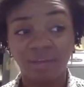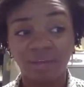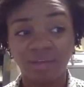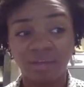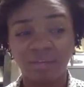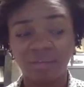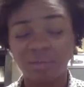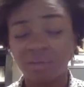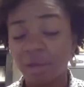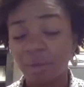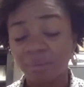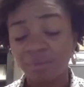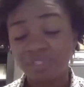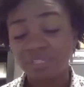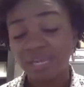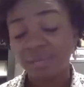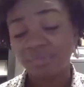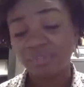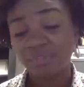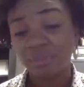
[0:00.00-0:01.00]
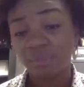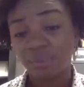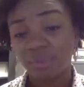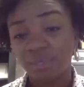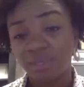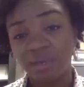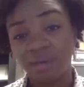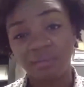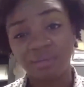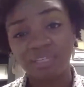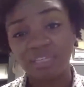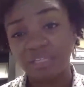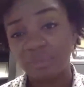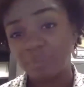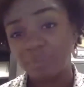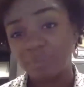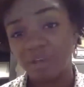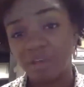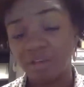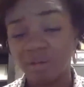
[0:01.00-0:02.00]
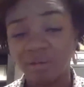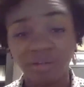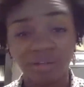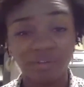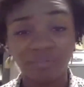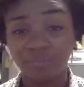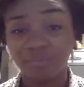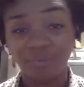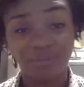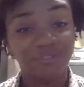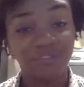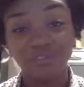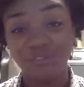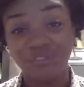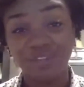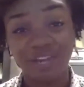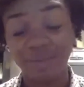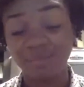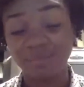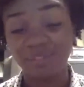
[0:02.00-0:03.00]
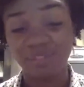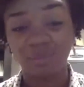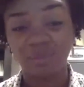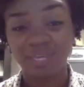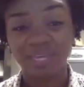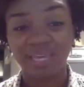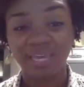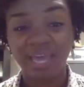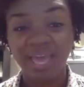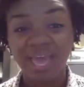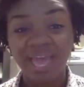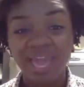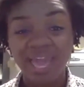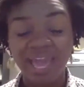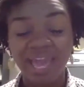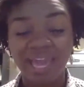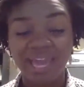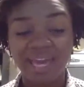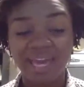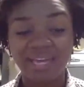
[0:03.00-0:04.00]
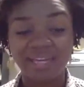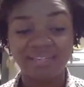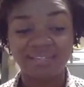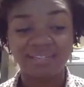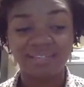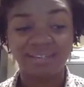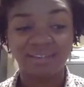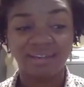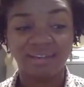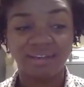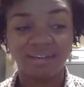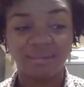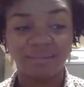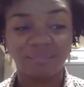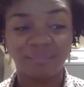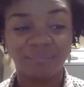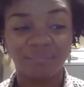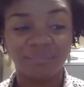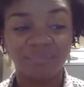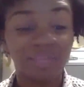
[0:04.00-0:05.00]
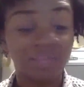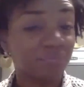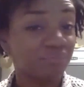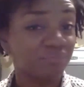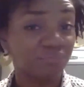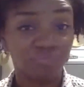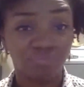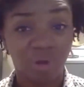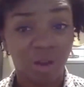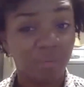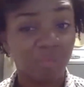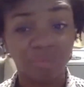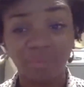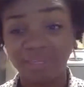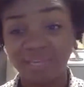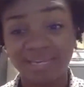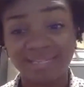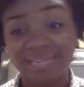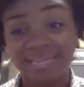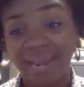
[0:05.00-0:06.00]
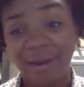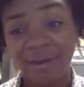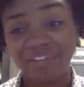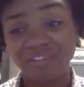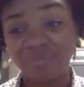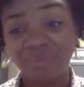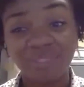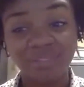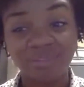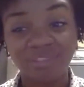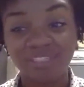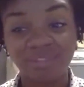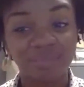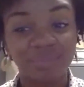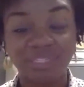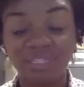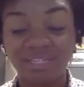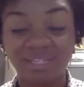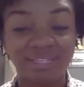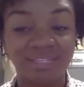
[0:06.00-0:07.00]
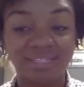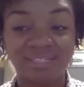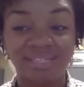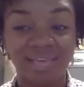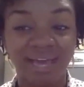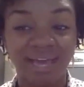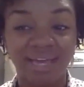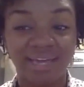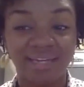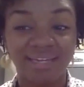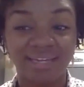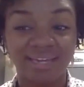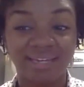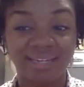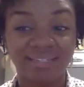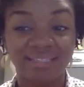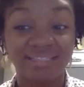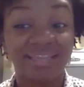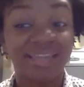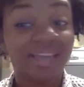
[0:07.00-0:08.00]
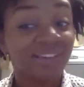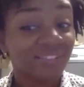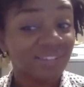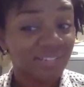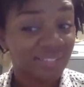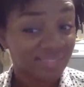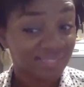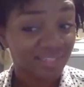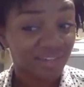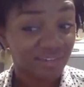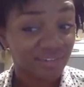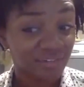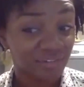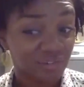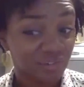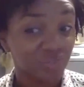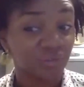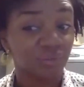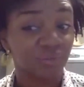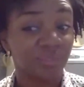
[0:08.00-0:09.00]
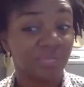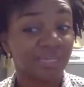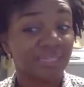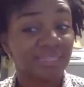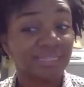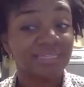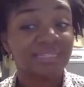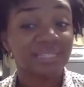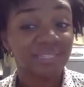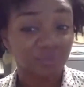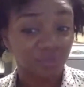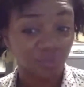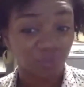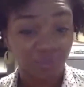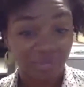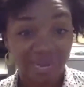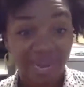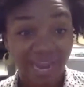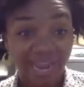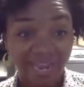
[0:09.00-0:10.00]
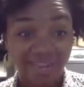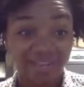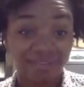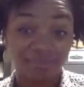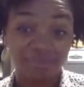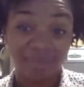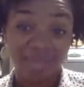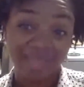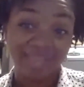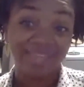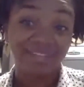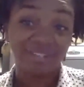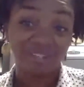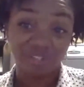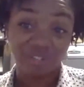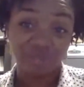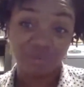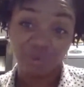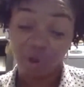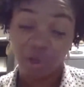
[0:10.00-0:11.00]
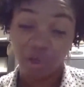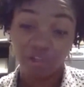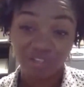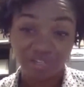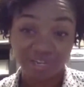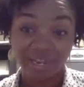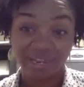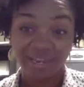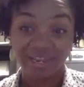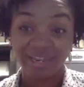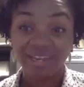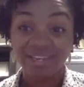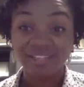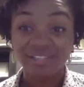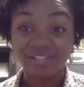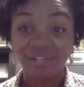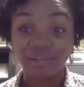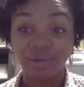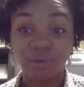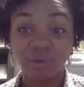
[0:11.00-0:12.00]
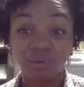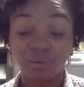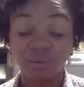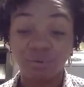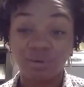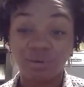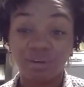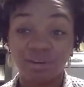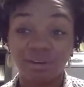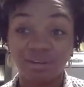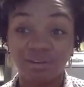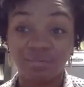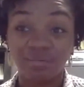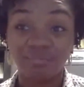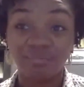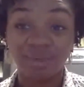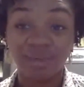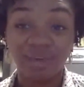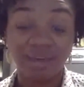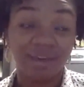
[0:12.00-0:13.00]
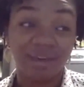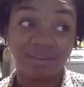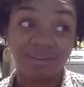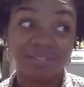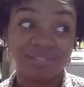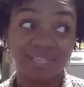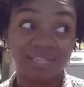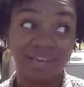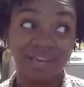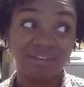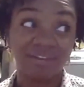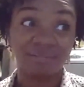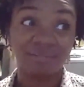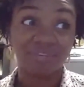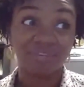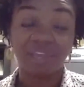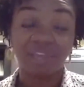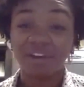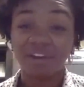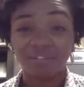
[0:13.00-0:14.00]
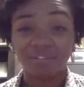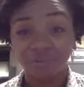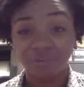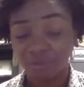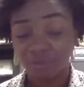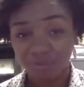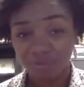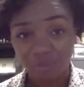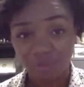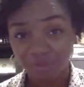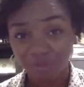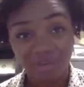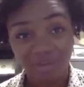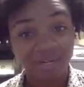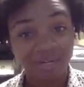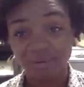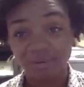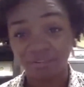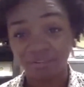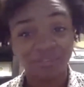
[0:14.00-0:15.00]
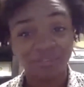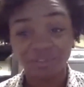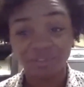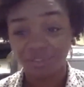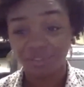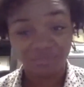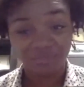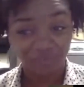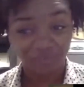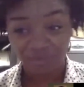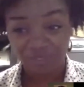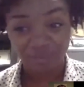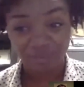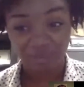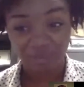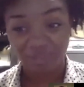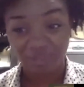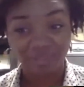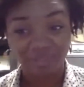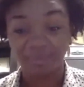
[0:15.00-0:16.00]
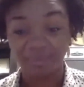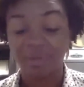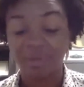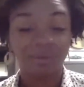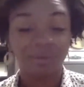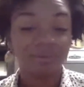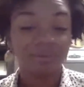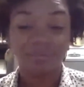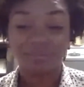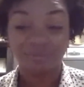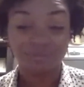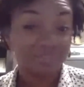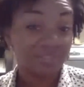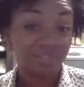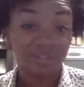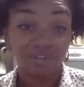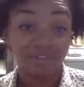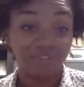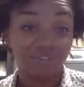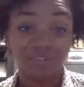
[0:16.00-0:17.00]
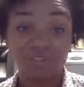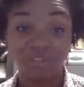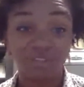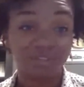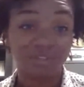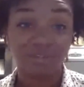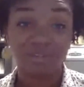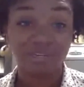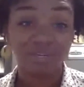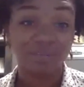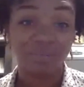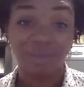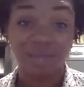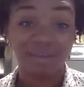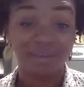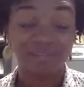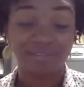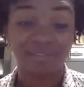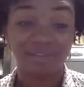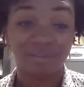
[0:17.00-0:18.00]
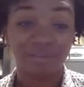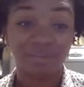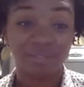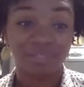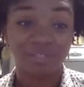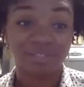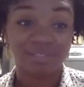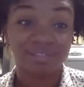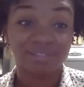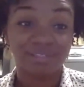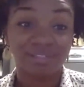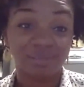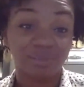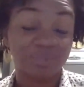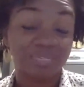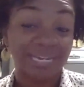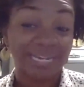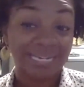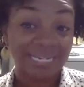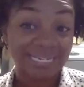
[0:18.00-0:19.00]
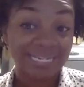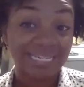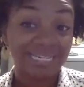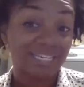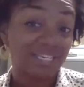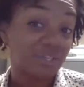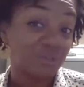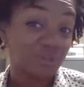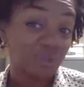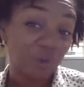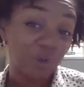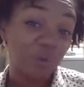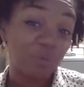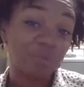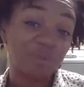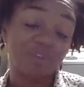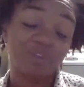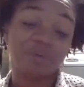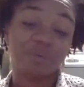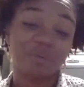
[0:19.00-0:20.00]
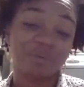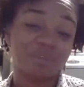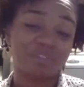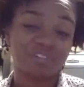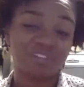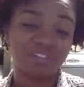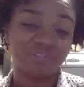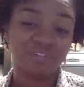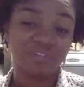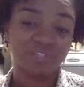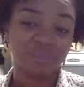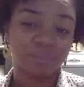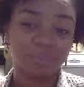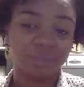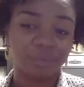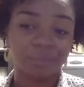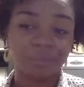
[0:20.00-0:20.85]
a couple times a week. I would email a few times a week, and they probably got tired of me just because I didn't have anything else to do. Like, this is what I am paid to do all day. So I was like, I don't care if you don't respond. I will fill your voicemail up. I will, you know, fill your inbox up because this is what I need. And you told me you're supposed to give it to me.